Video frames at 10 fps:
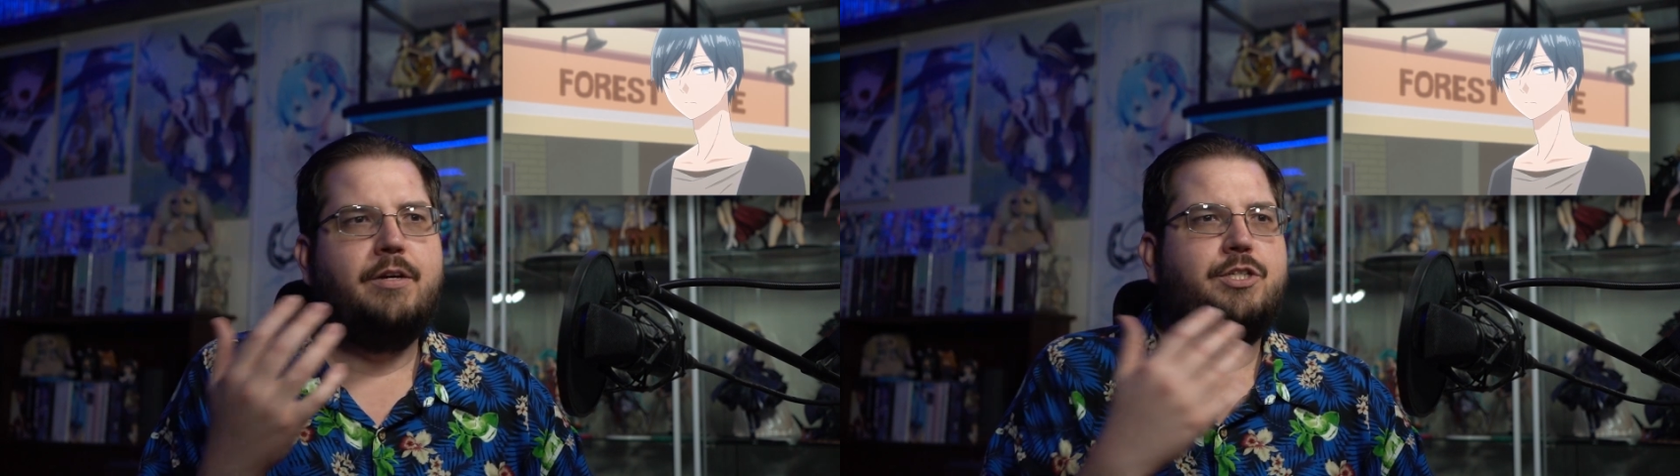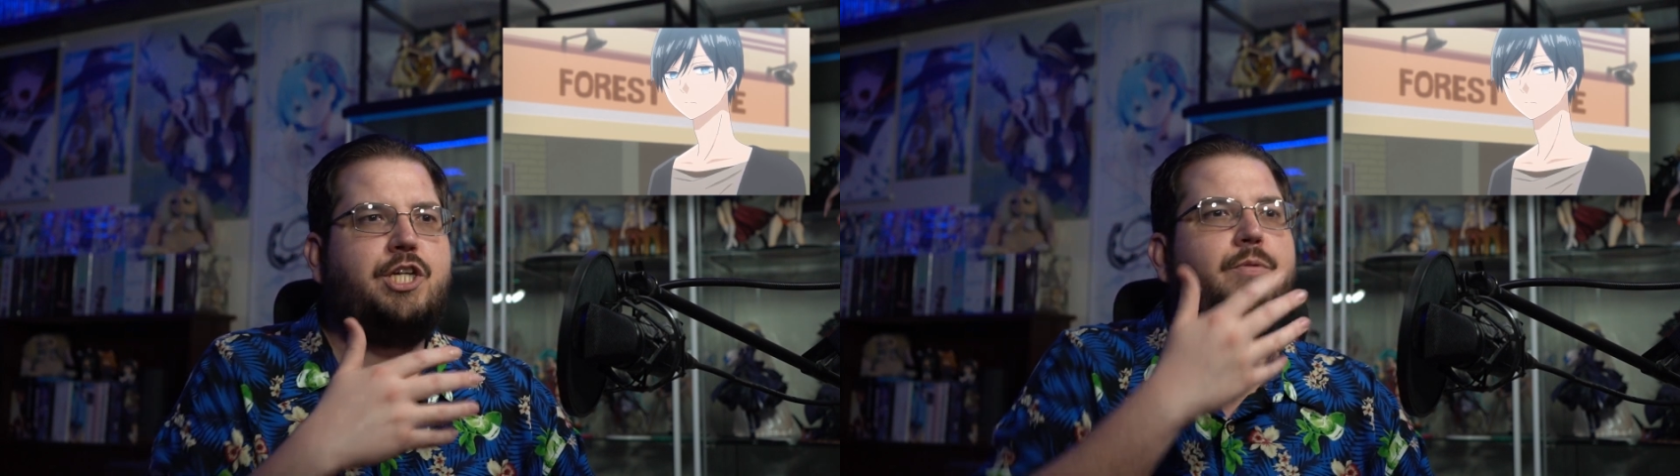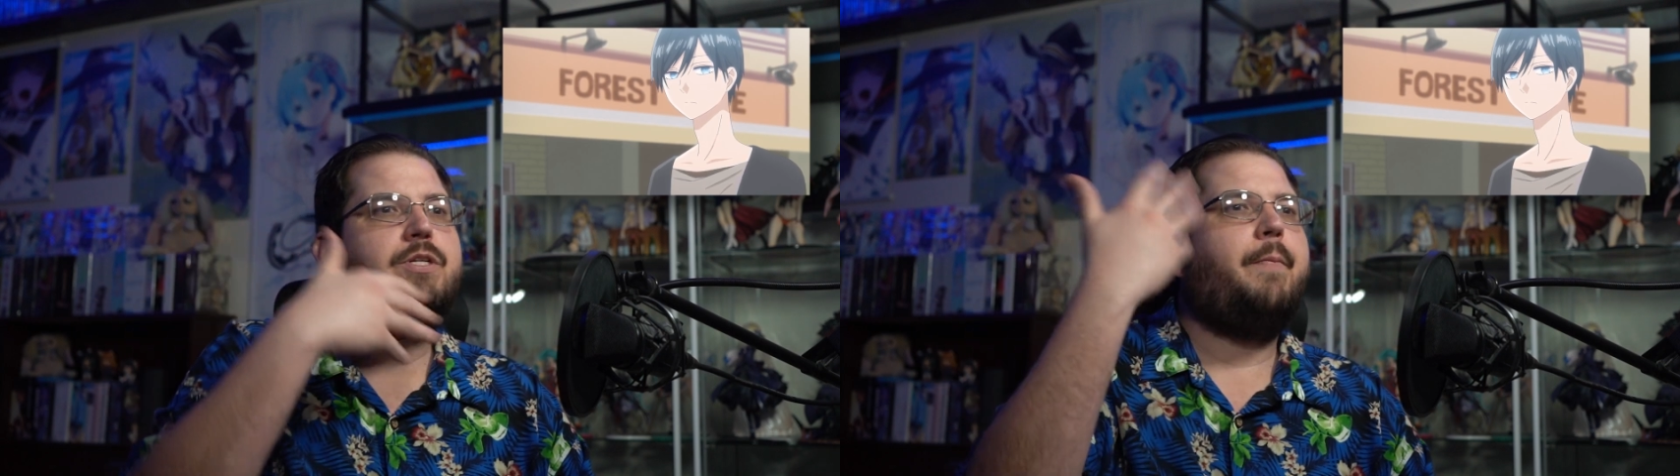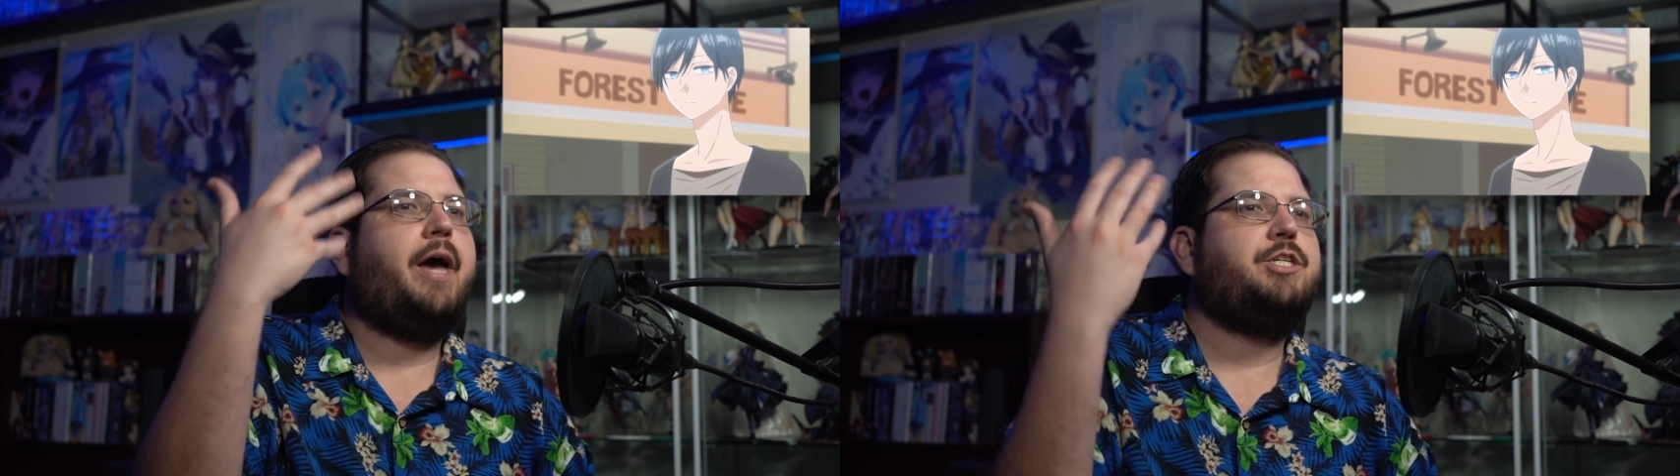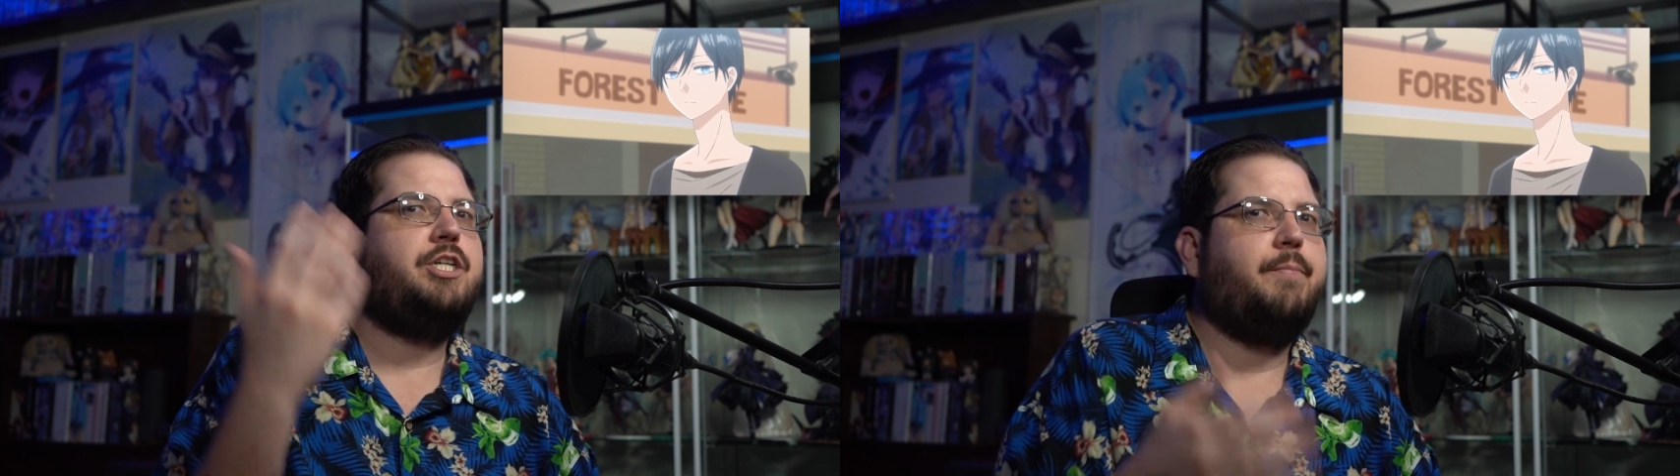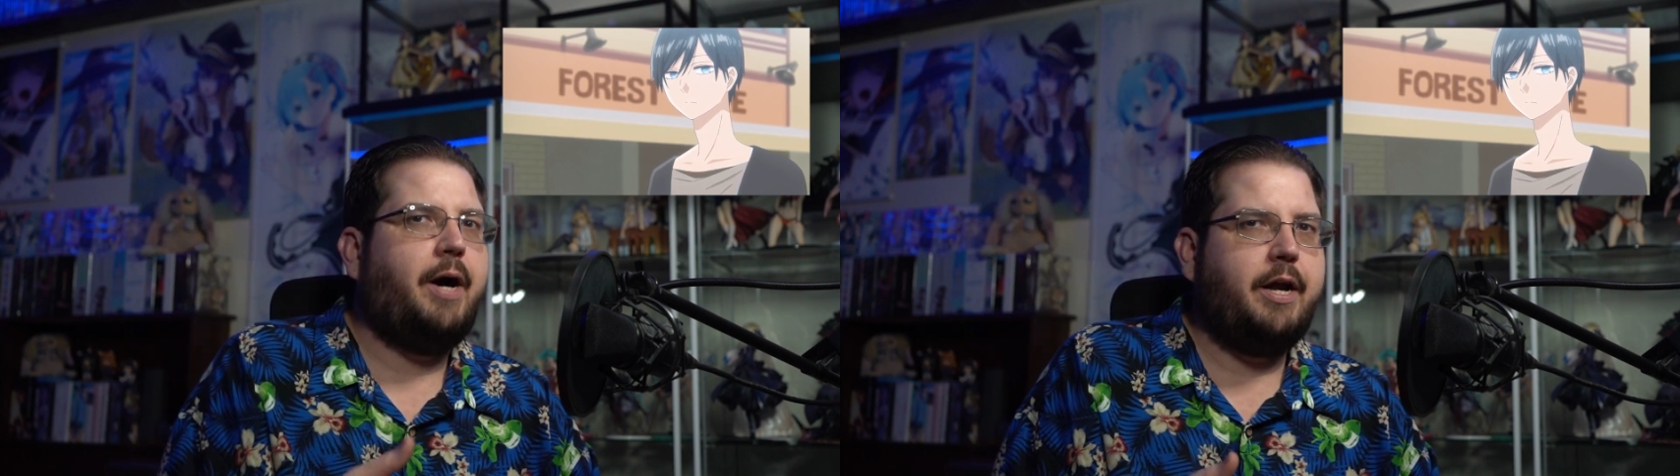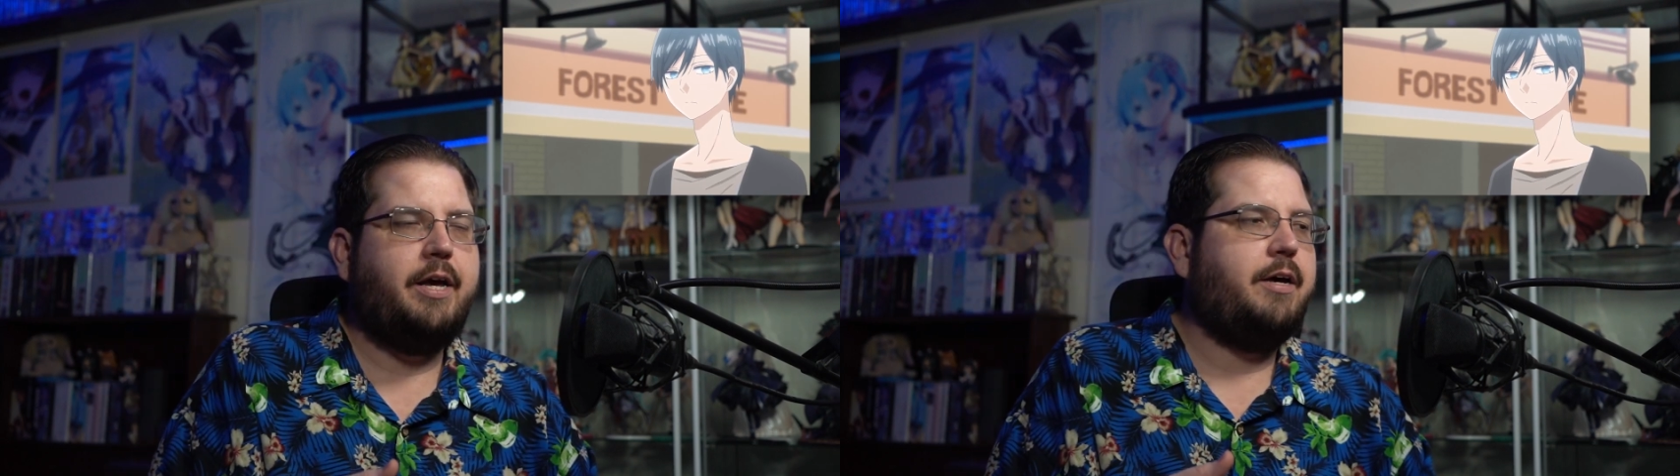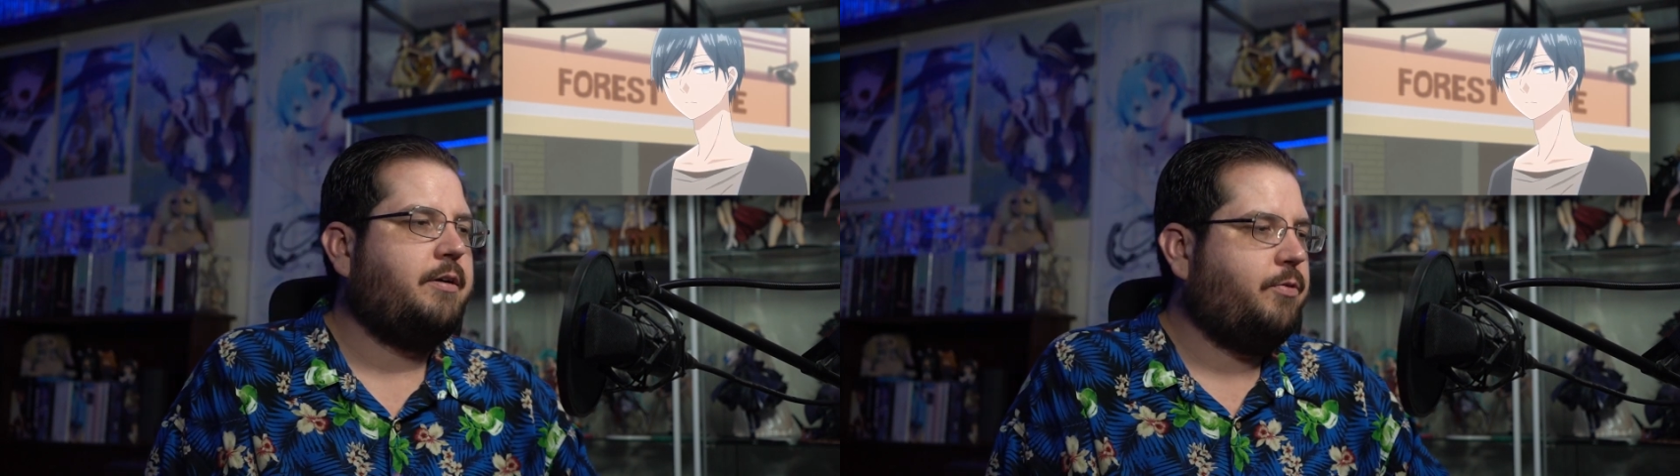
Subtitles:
She was imagining Yamada